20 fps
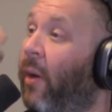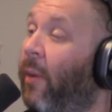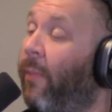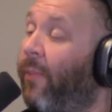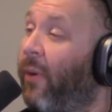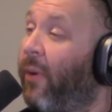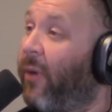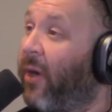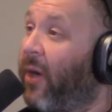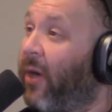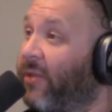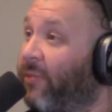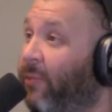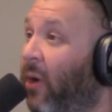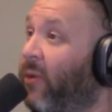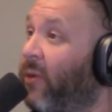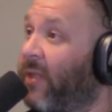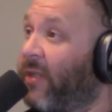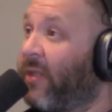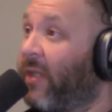But because
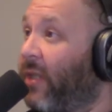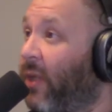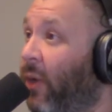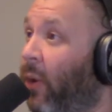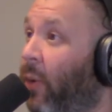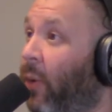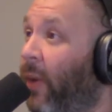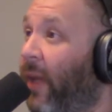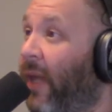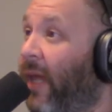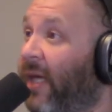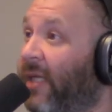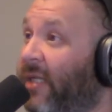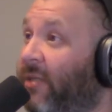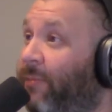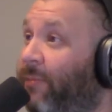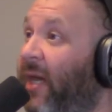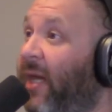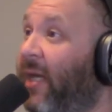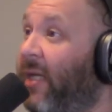Moses is the only one that can
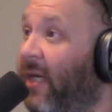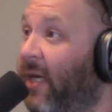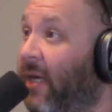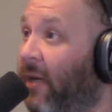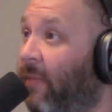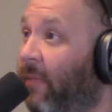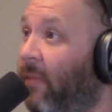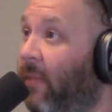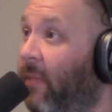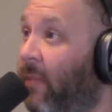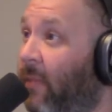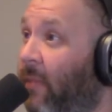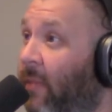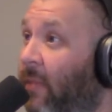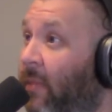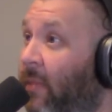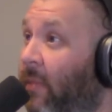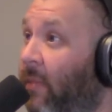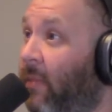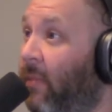speak to him,
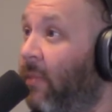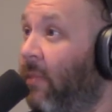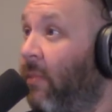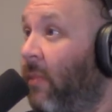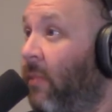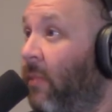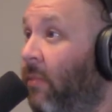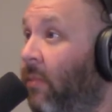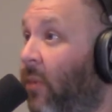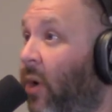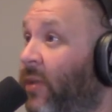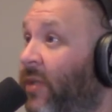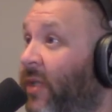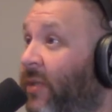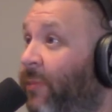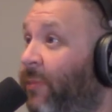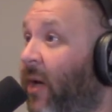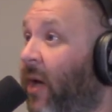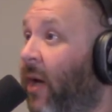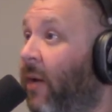
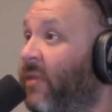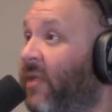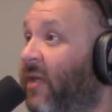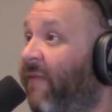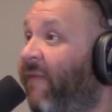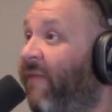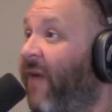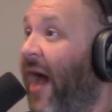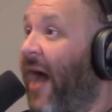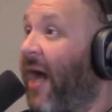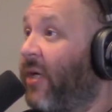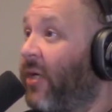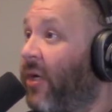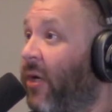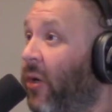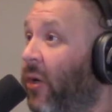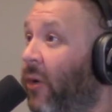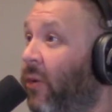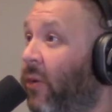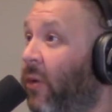Moses becomes de
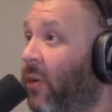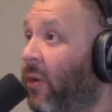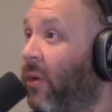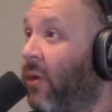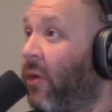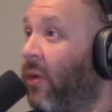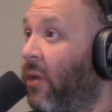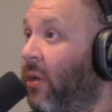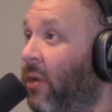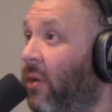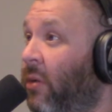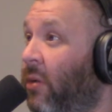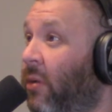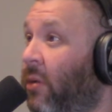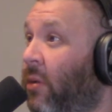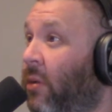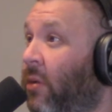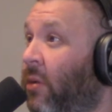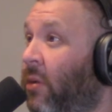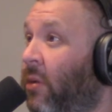facto
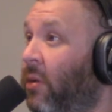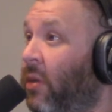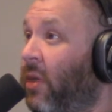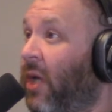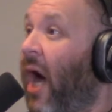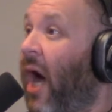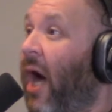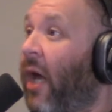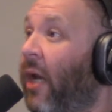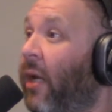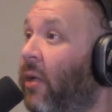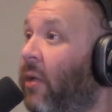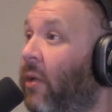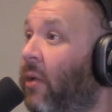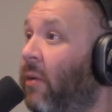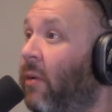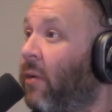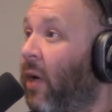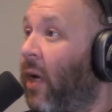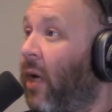God,
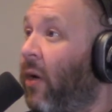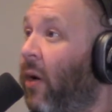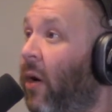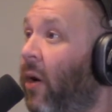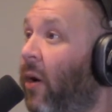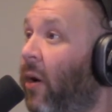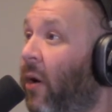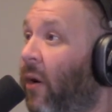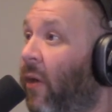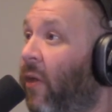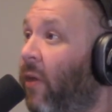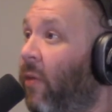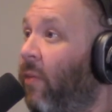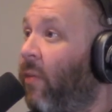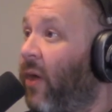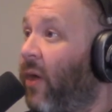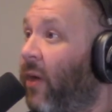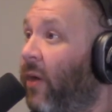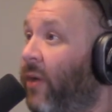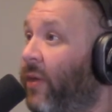right? On earth,
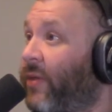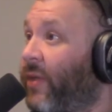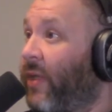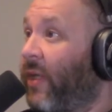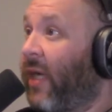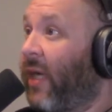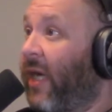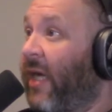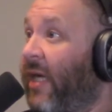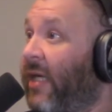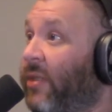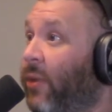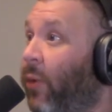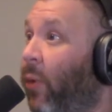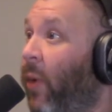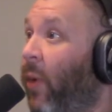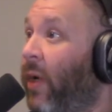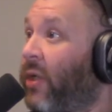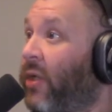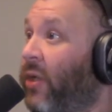because he's the
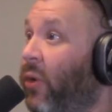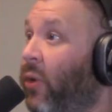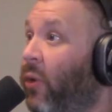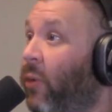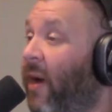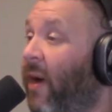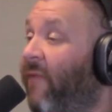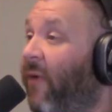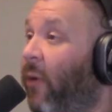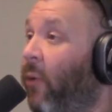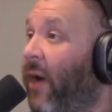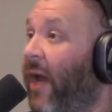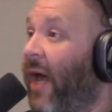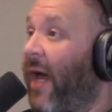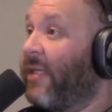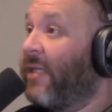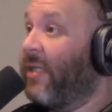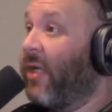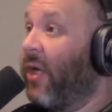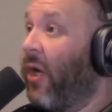one to whom everyone
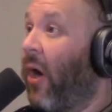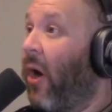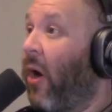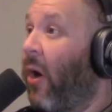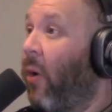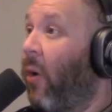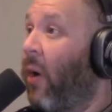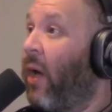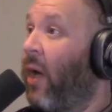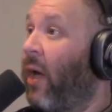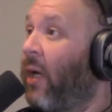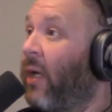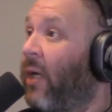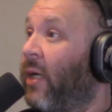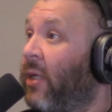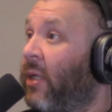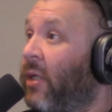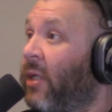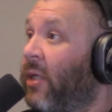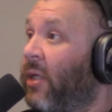has to go
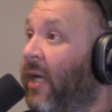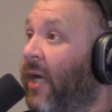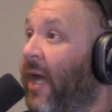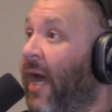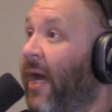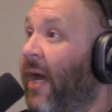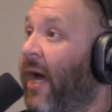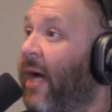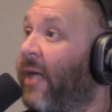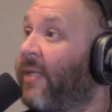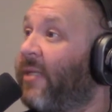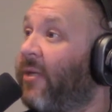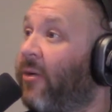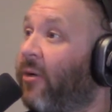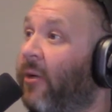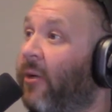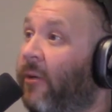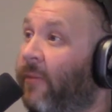to get God's ear.